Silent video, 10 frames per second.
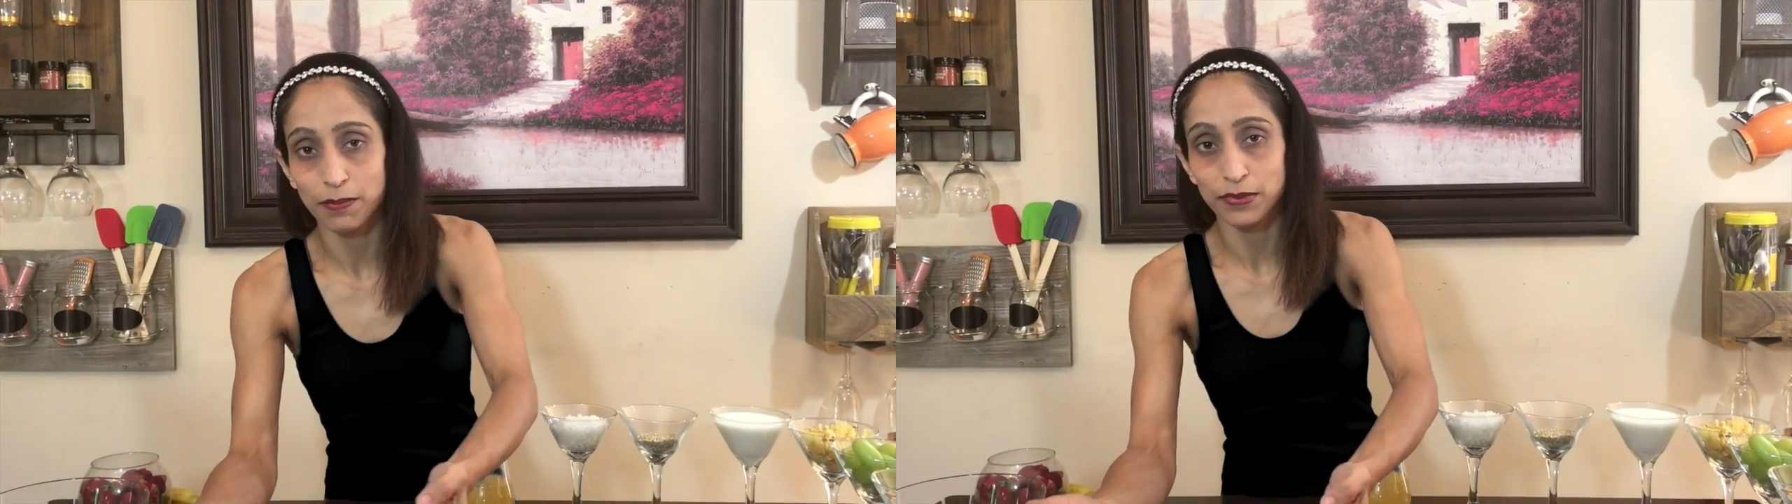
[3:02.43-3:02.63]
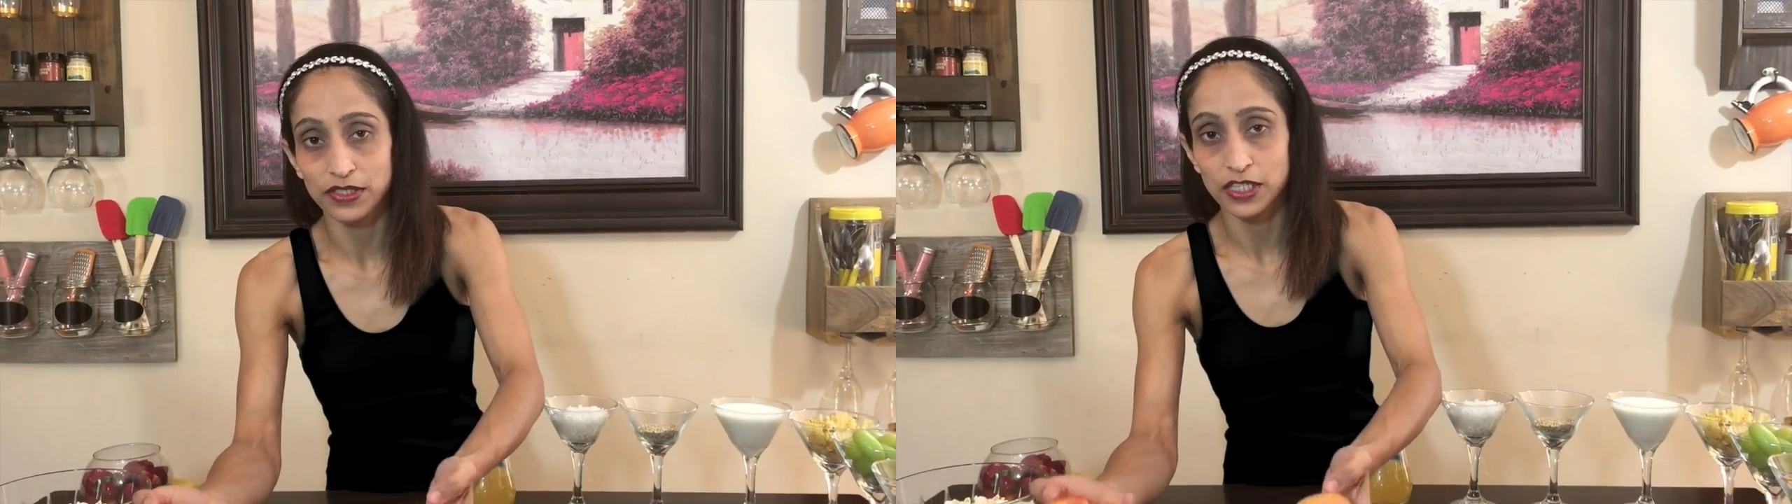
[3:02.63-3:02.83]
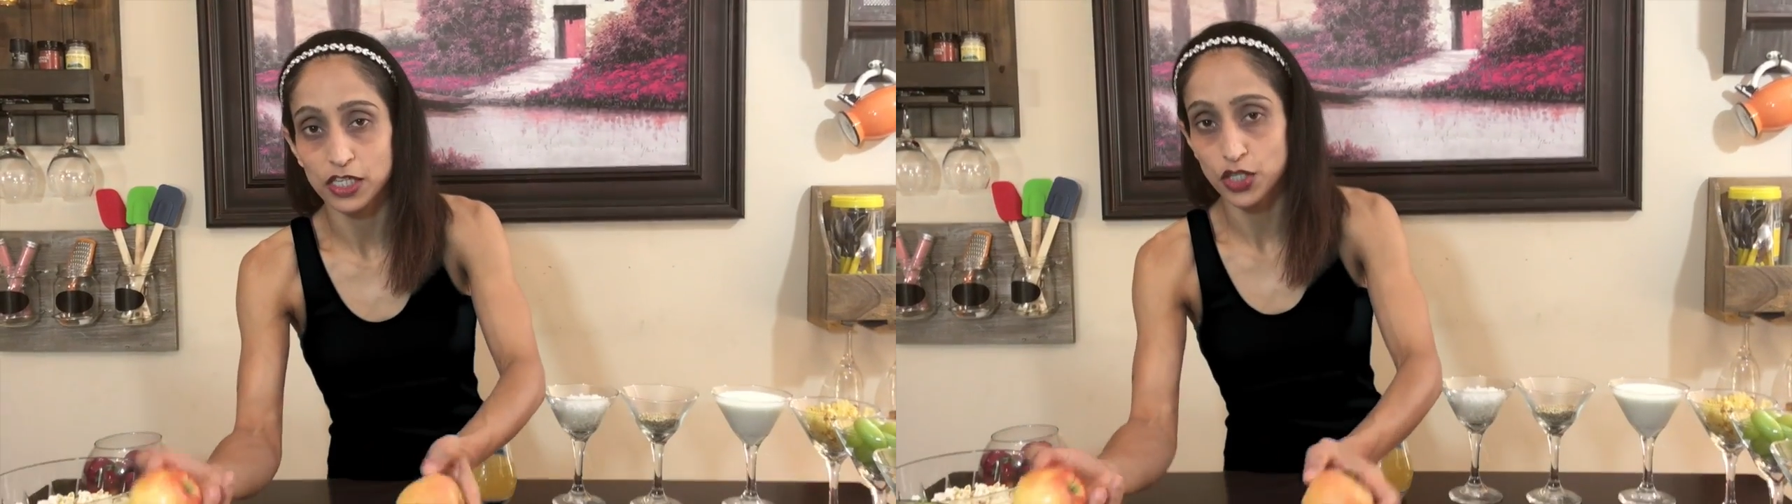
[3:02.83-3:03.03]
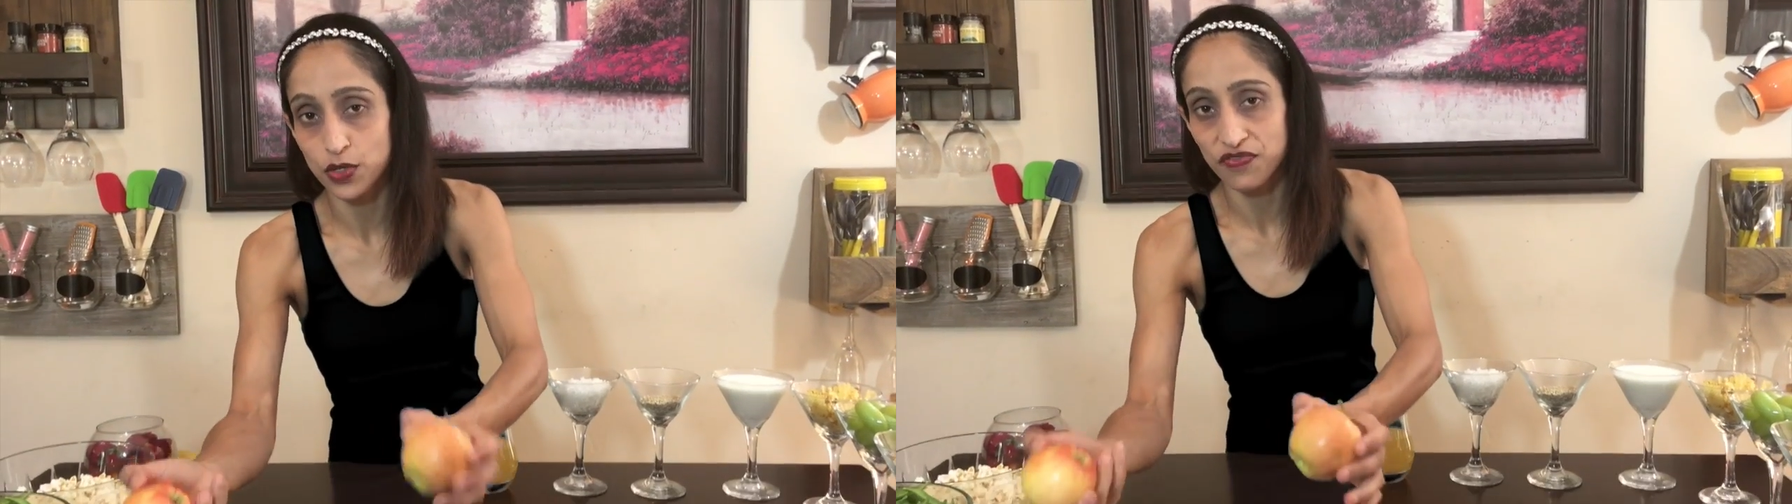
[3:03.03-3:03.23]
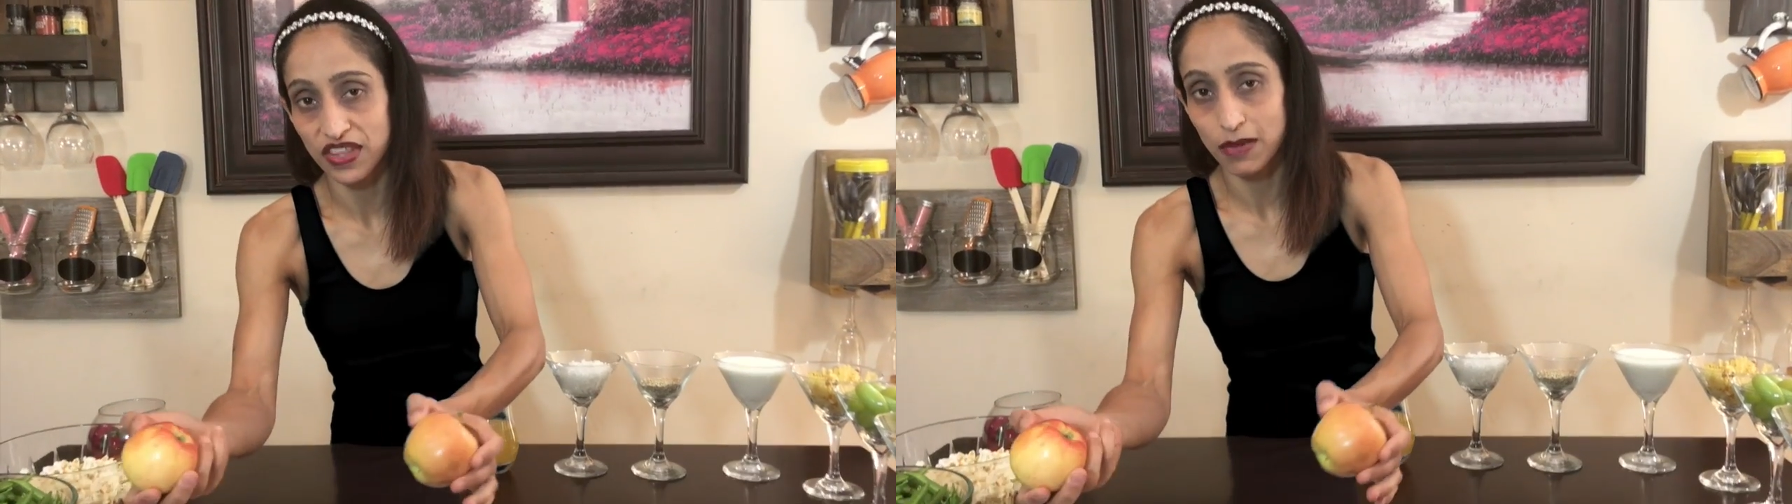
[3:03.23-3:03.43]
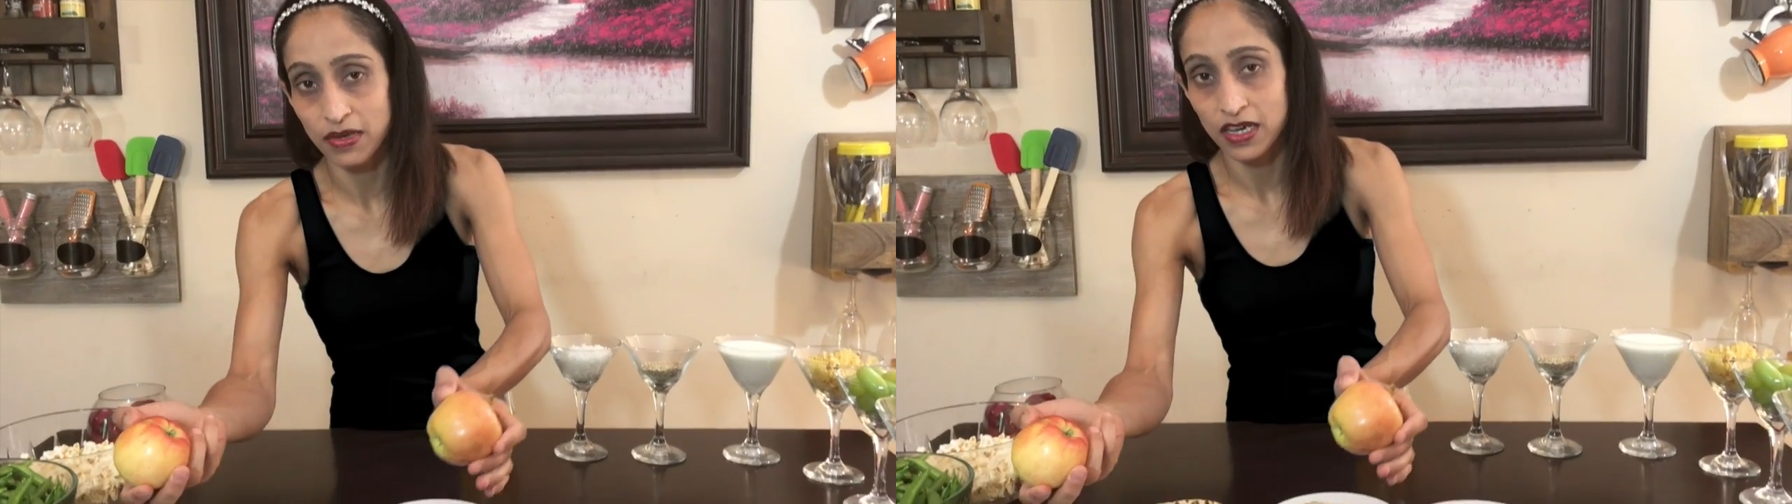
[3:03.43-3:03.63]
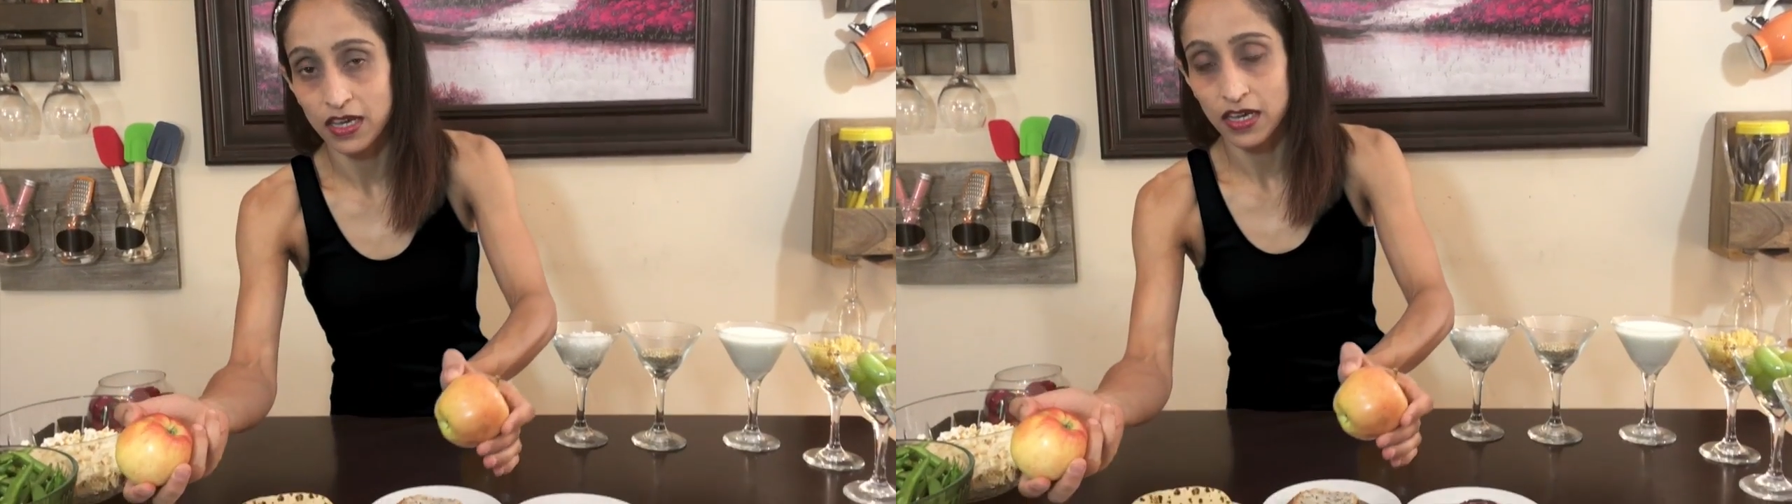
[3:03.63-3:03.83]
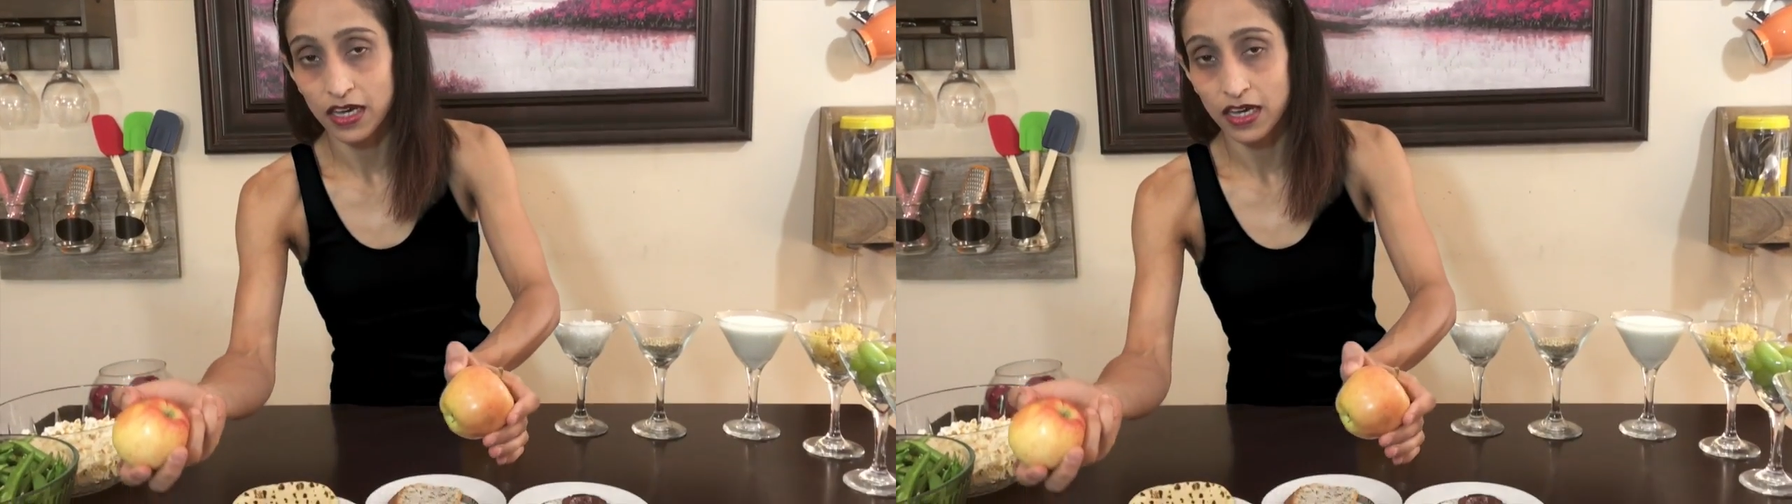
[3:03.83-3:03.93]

apples, 2 of them,